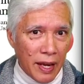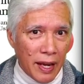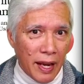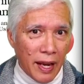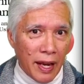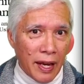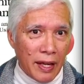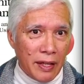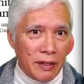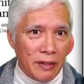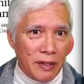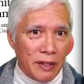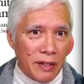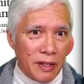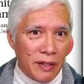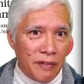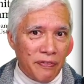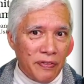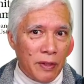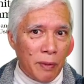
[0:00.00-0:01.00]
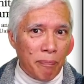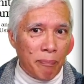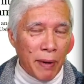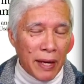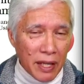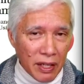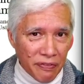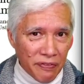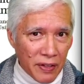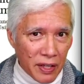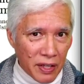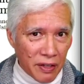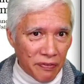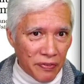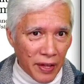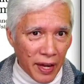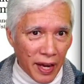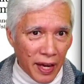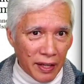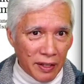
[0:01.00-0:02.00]
And if the benefit of
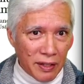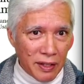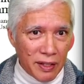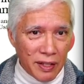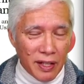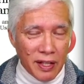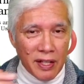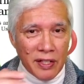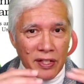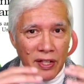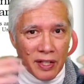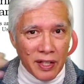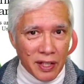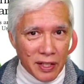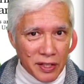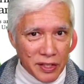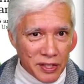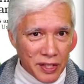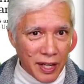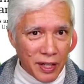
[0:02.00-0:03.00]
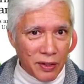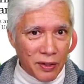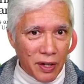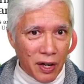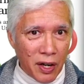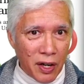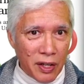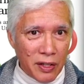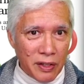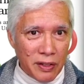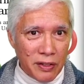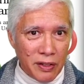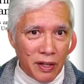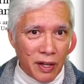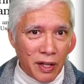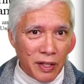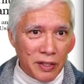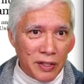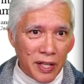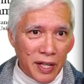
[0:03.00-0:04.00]
that is it cuts down on
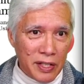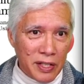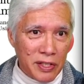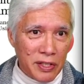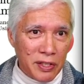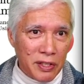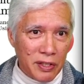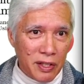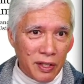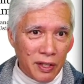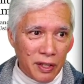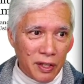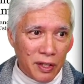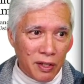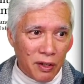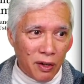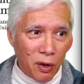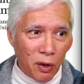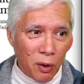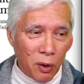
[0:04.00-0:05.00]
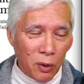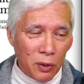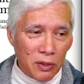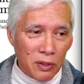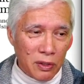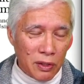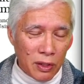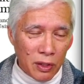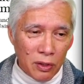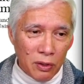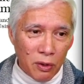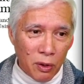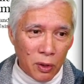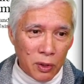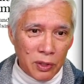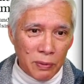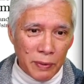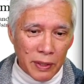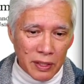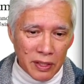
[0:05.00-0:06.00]
test
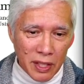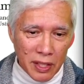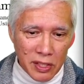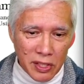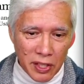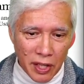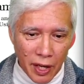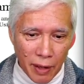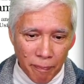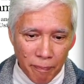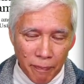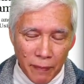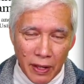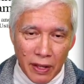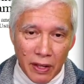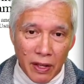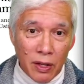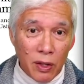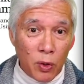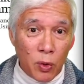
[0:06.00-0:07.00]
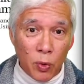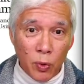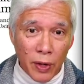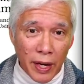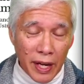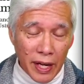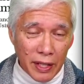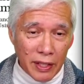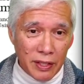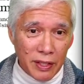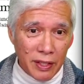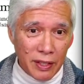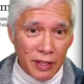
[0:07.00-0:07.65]
ultimate test time, great.